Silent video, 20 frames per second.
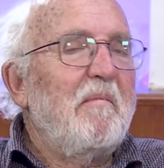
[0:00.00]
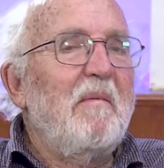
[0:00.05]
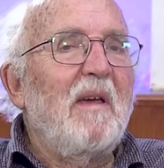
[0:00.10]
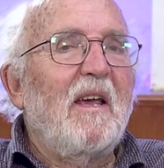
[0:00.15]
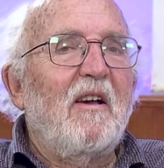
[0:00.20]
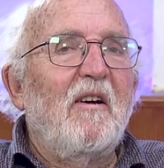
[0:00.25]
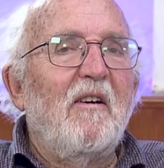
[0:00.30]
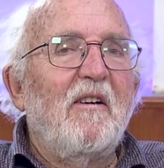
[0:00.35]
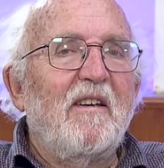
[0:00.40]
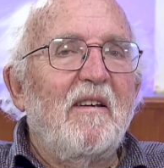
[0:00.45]

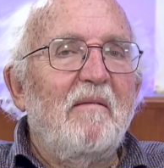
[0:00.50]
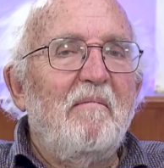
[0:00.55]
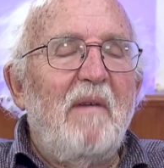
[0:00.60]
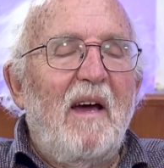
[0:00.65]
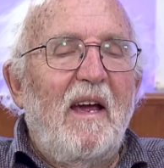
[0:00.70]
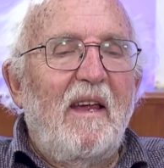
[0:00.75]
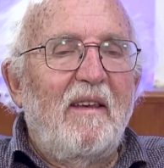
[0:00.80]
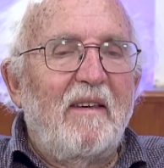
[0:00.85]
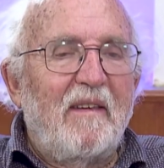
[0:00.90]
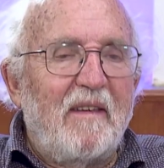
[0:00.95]
Because
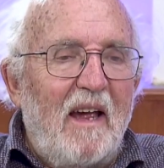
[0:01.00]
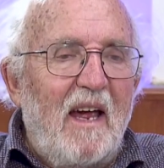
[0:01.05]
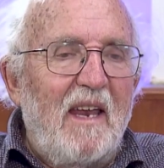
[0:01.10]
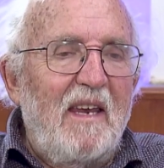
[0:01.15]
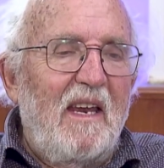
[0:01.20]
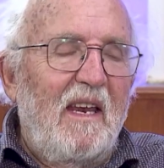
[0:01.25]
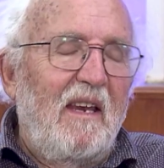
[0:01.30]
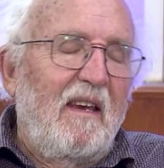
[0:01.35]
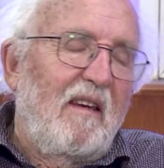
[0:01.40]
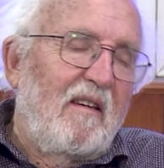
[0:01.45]
my
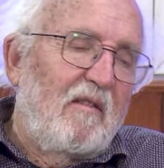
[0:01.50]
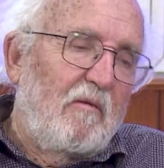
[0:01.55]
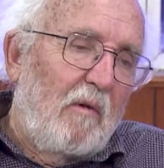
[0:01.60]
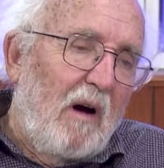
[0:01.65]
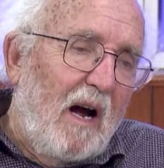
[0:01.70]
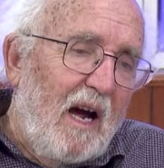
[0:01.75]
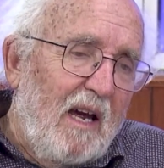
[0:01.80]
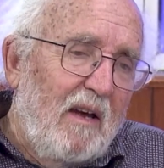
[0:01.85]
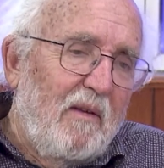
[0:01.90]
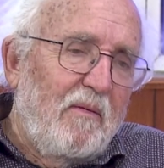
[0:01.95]
son and his
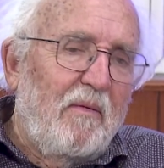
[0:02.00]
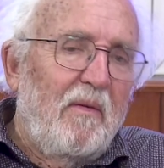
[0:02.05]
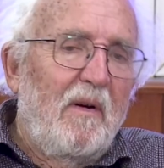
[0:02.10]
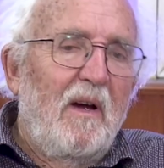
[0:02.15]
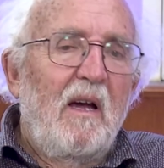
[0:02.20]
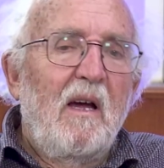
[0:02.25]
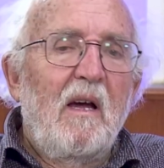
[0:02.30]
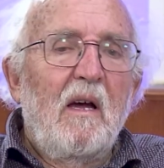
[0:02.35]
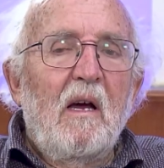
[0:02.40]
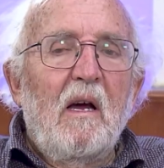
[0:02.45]
wife
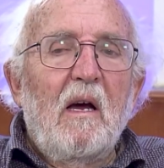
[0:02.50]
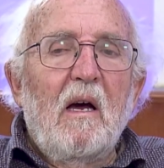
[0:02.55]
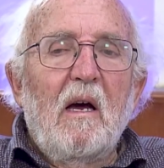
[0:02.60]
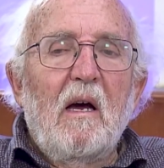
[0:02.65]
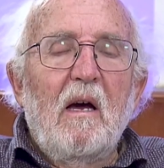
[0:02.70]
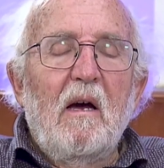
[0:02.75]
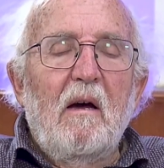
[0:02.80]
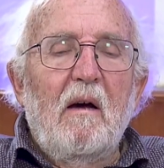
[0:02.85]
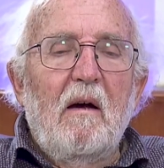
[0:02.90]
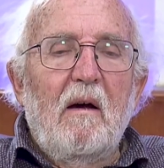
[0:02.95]

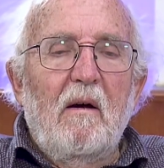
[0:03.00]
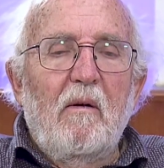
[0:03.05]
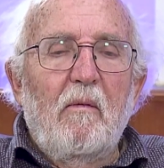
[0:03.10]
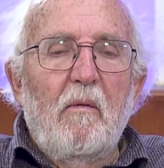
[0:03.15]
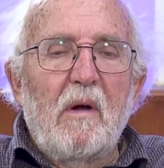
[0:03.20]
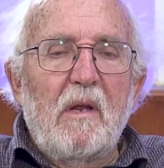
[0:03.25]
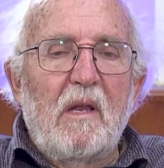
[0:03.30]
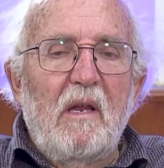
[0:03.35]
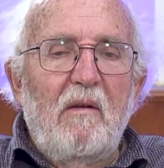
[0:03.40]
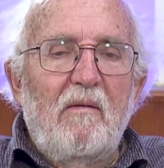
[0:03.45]

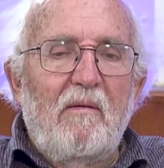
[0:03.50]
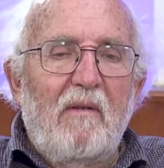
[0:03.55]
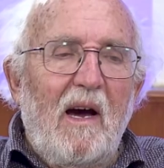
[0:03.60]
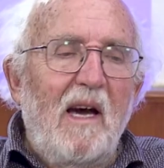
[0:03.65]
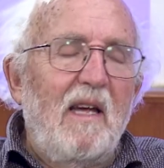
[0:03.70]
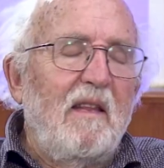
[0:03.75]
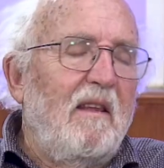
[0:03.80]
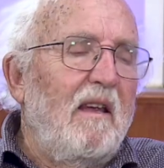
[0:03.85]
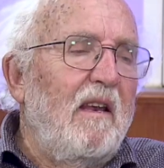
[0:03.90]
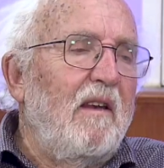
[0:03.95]
was
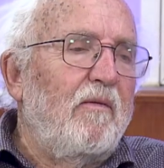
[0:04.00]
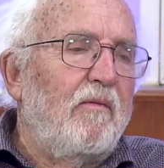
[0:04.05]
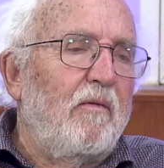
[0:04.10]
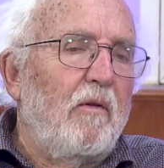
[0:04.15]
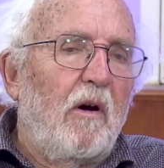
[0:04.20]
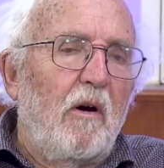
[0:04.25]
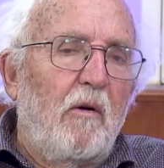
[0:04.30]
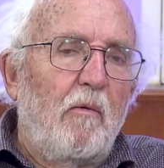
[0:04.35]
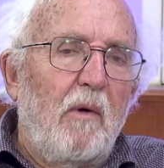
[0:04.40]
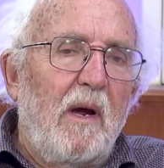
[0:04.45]
invited
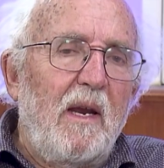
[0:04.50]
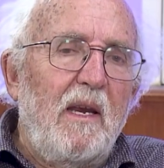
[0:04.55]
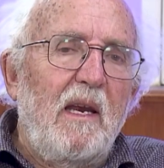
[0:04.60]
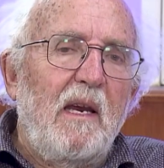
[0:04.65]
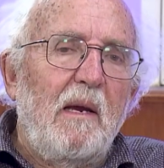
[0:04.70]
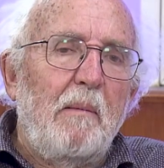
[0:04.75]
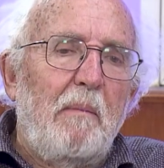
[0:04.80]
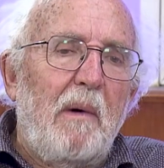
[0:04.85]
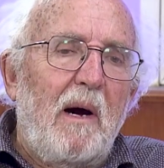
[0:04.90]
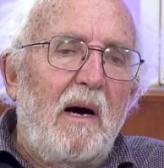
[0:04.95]
for a
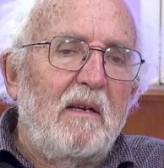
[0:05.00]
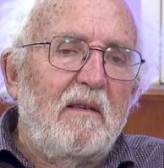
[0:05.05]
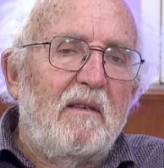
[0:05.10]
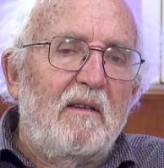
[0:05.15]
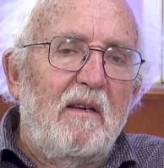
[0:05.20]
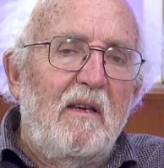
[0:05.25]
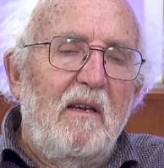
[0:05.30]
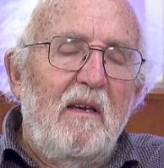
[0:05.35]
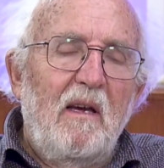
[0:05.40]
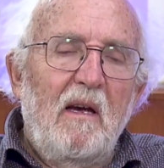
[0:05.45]
wedding
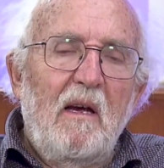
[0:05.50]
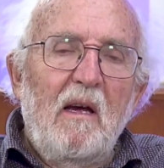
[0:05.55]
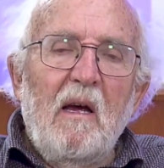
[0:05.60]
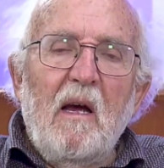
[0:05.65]
party,